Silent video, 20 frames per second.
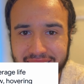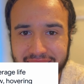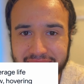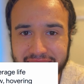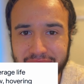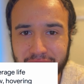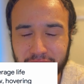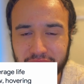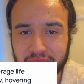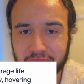
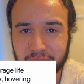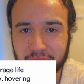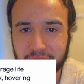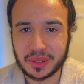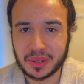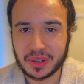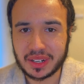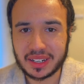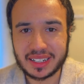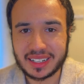
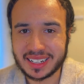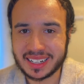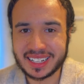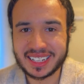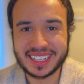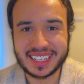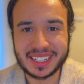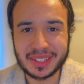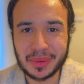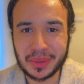So,
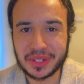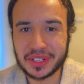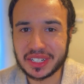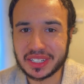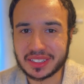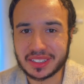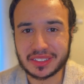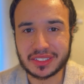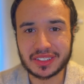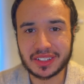which
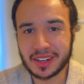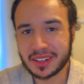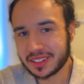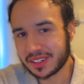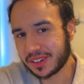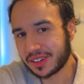is a stark